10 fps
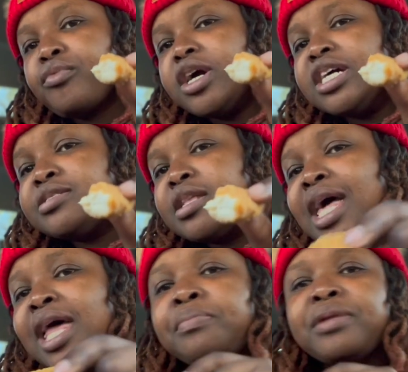There's a
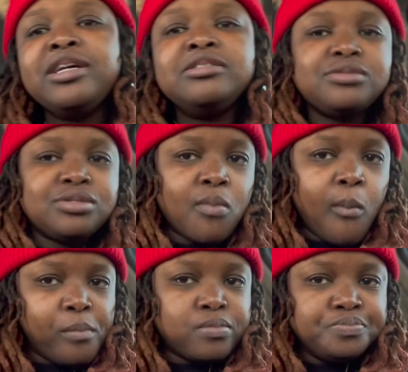lot of places
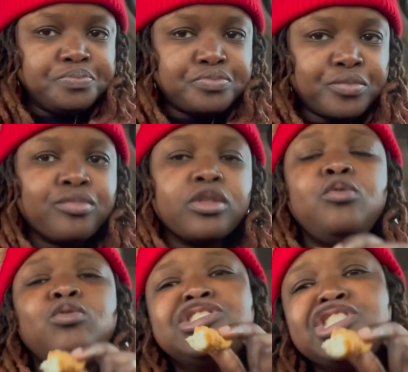
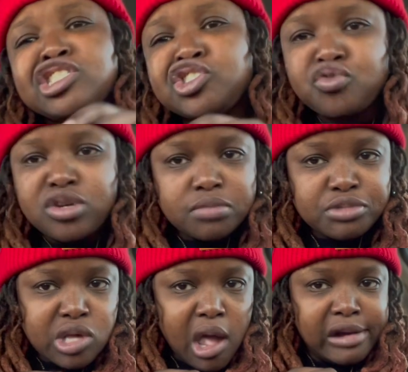with chicken strips,